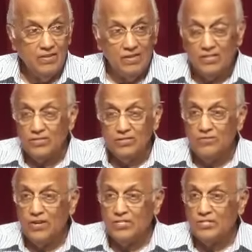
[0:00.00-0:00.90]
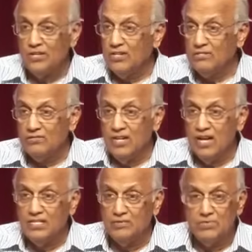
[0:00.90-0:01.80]
The lust of the flesh, the lust of the
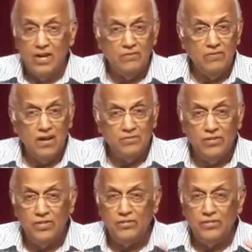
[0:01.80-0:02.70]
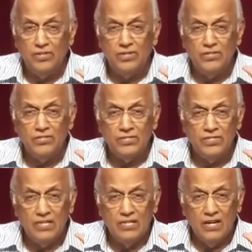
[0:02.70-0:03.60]
eyes, the pride of life, thirty-three years
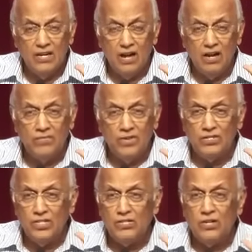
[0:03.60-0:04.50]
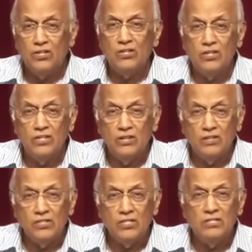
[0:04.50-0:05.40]
and a half years he had conquered it,
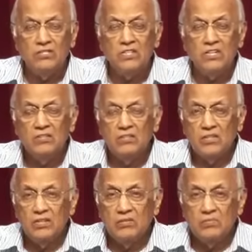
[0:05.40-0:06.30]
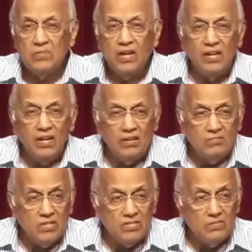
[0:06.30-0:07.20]
conquered it and said, my
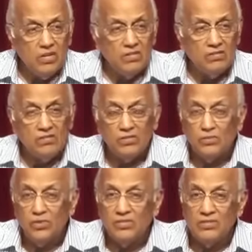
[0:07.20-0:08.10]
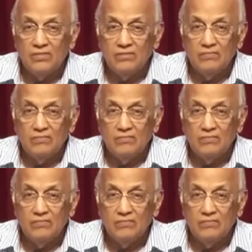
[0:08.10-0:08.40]
kingdom doesn't belong to this world.